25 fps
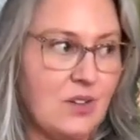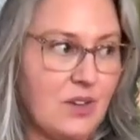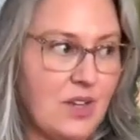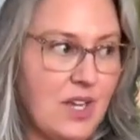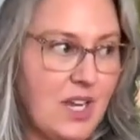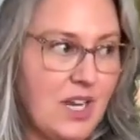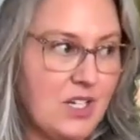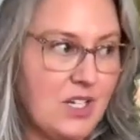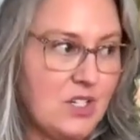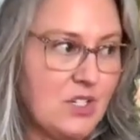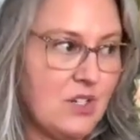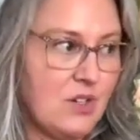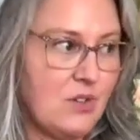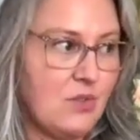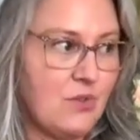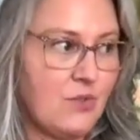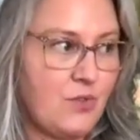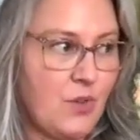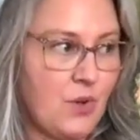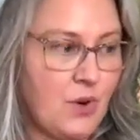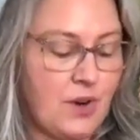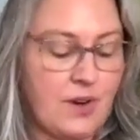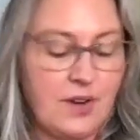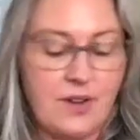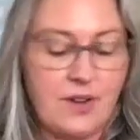a location
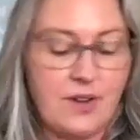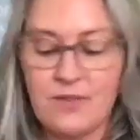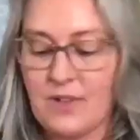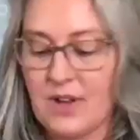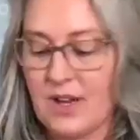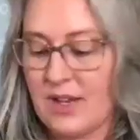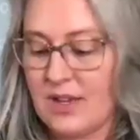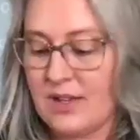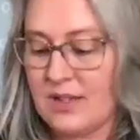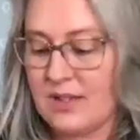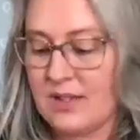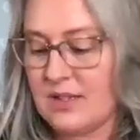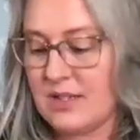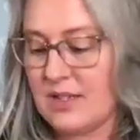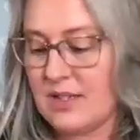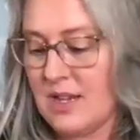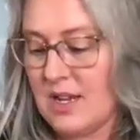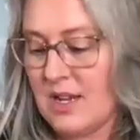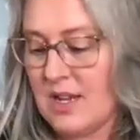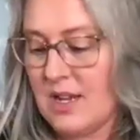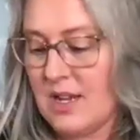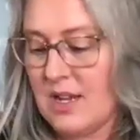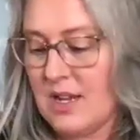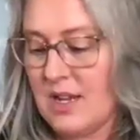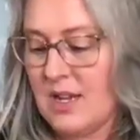for an event,
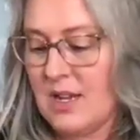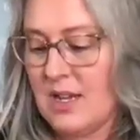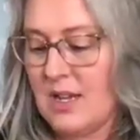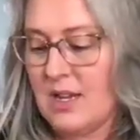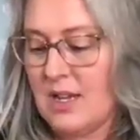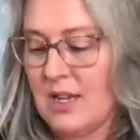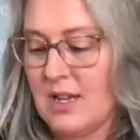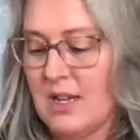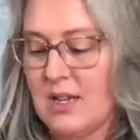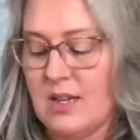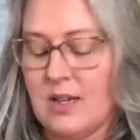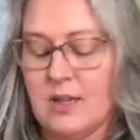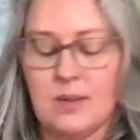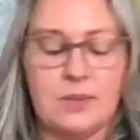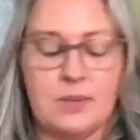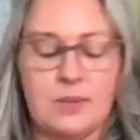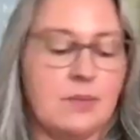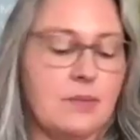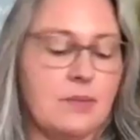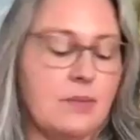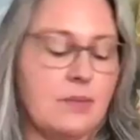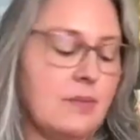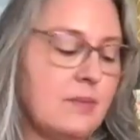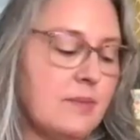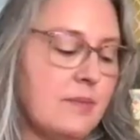
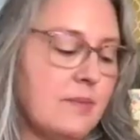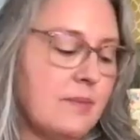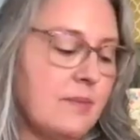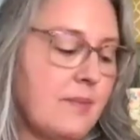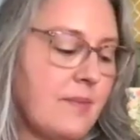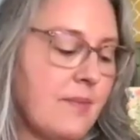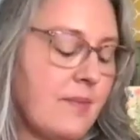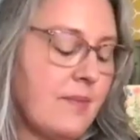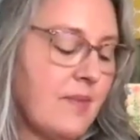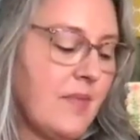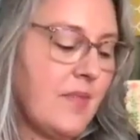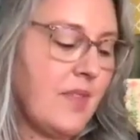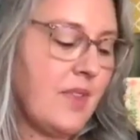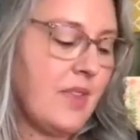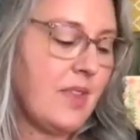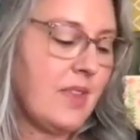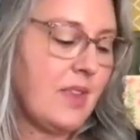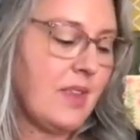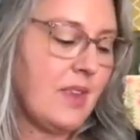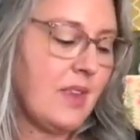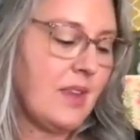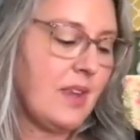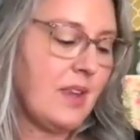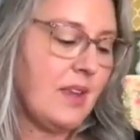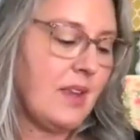um,
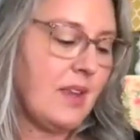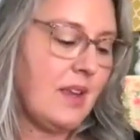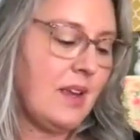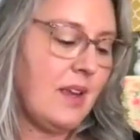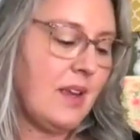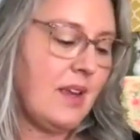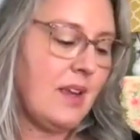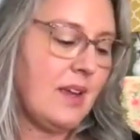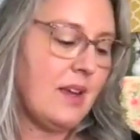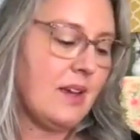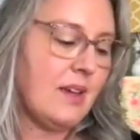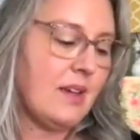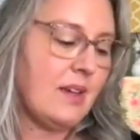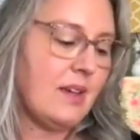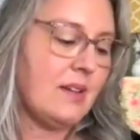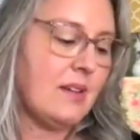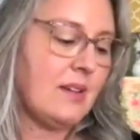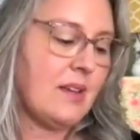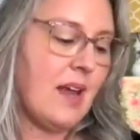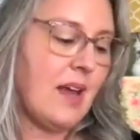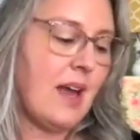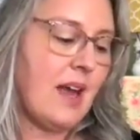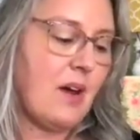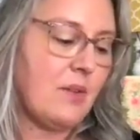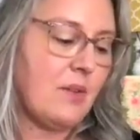
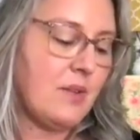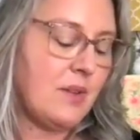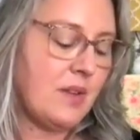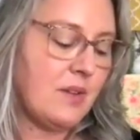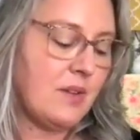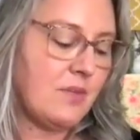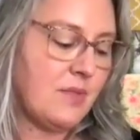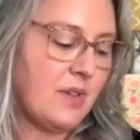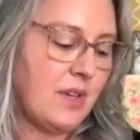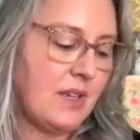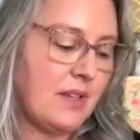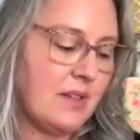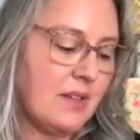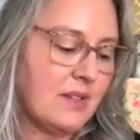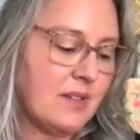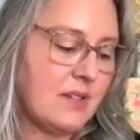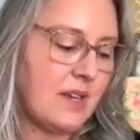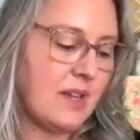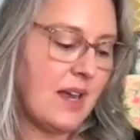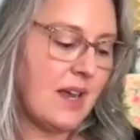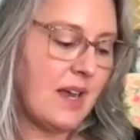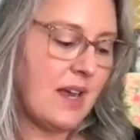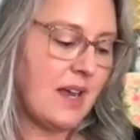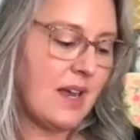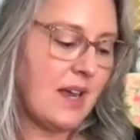and how the
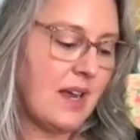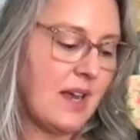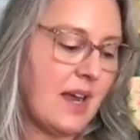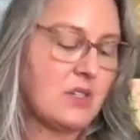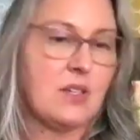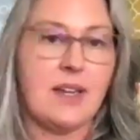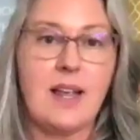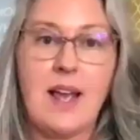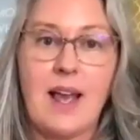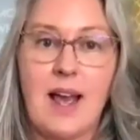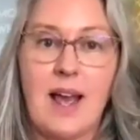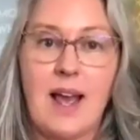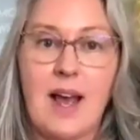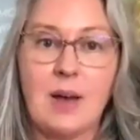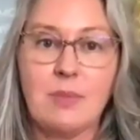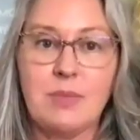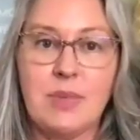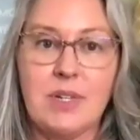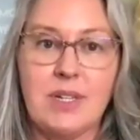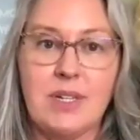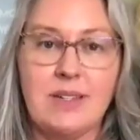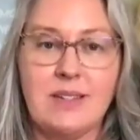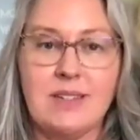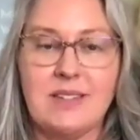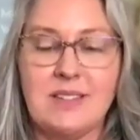event actually
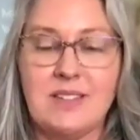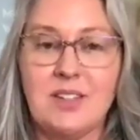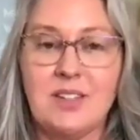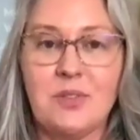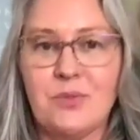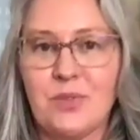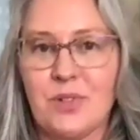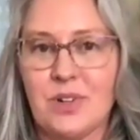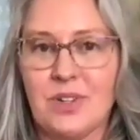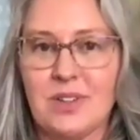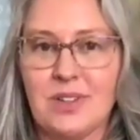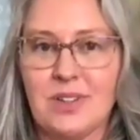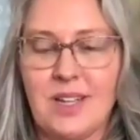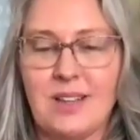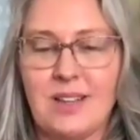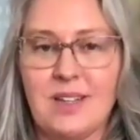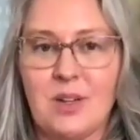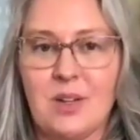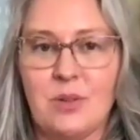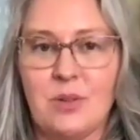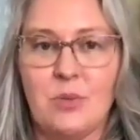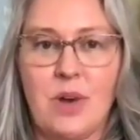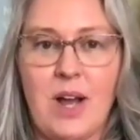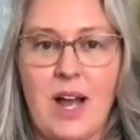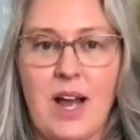happened differently
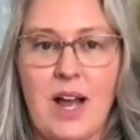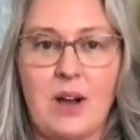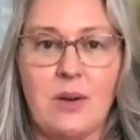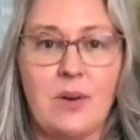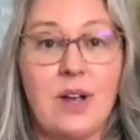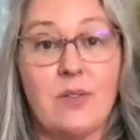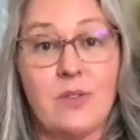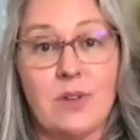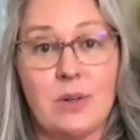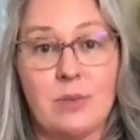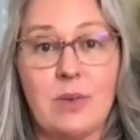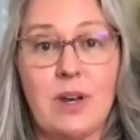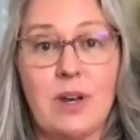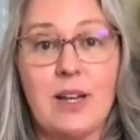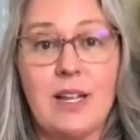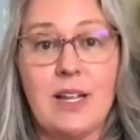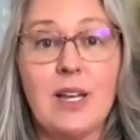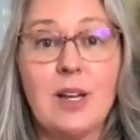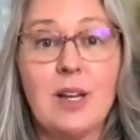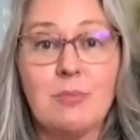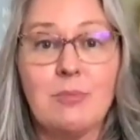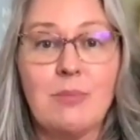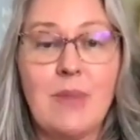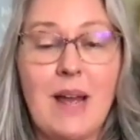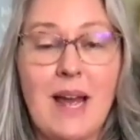than how
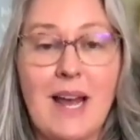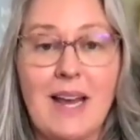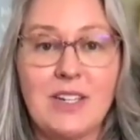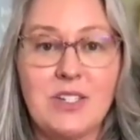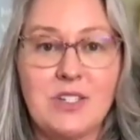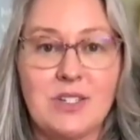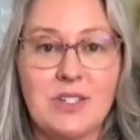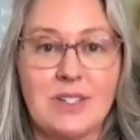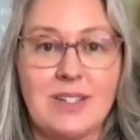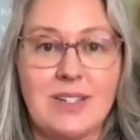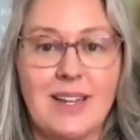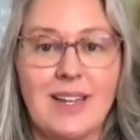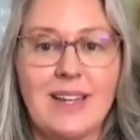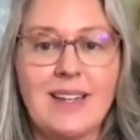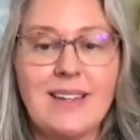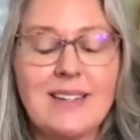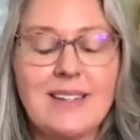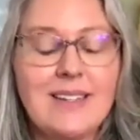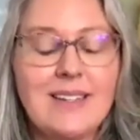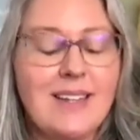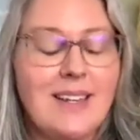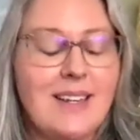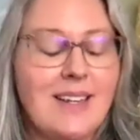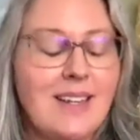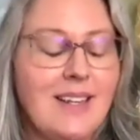everybody imagined
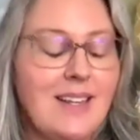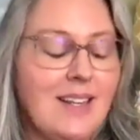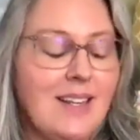it.